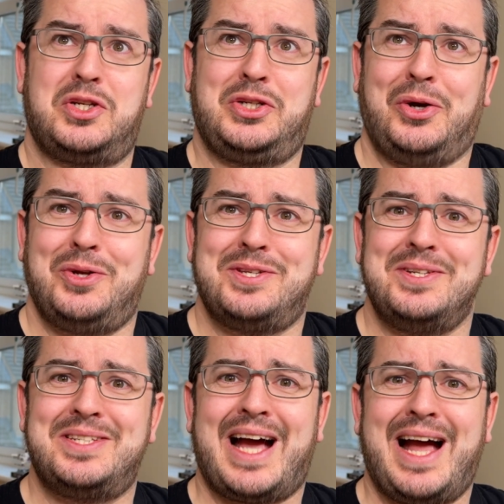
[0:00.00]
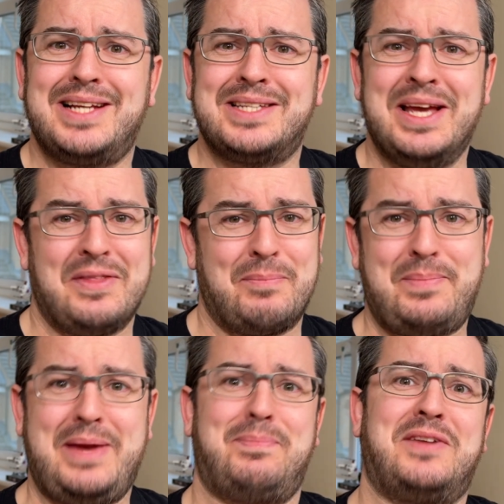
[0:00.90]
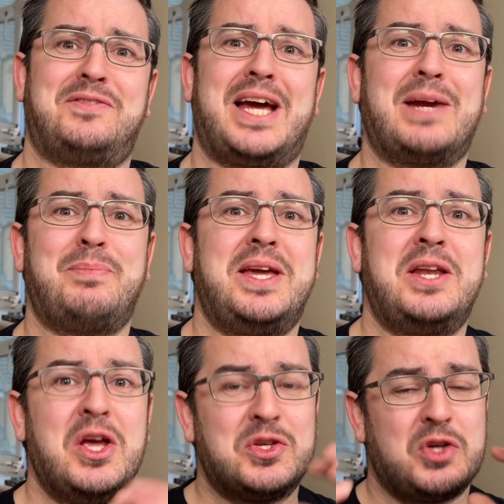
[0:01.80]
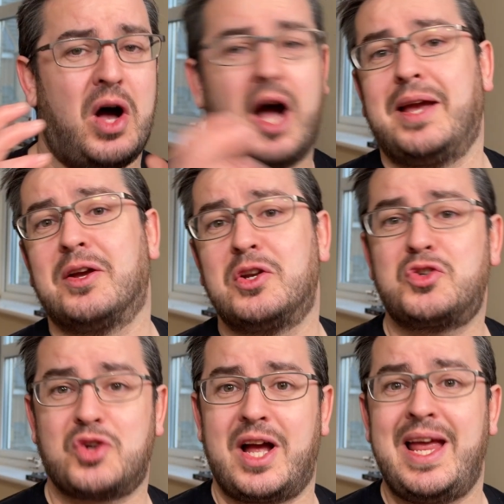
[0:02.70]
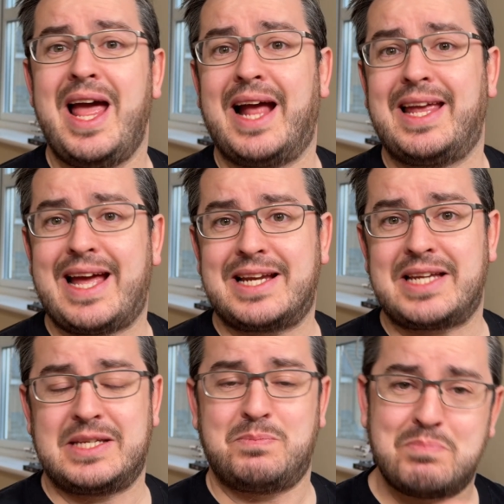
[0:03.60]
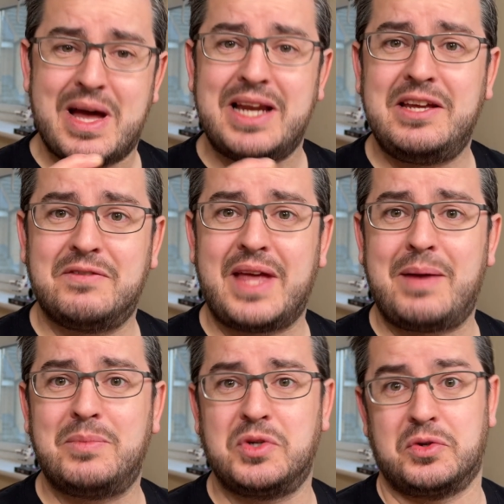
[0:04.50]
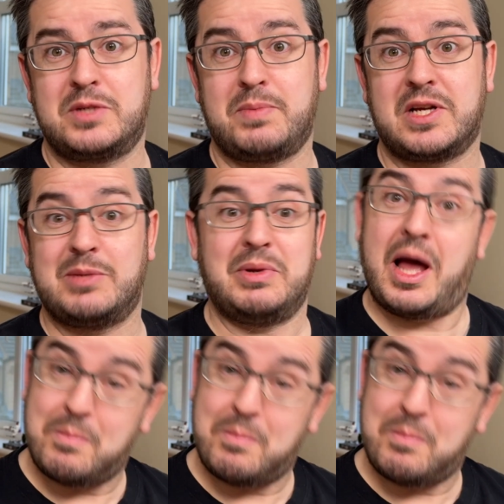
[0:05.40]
dozen tags that people have tagged me in, so I'm going to try and get as many of them done as possible.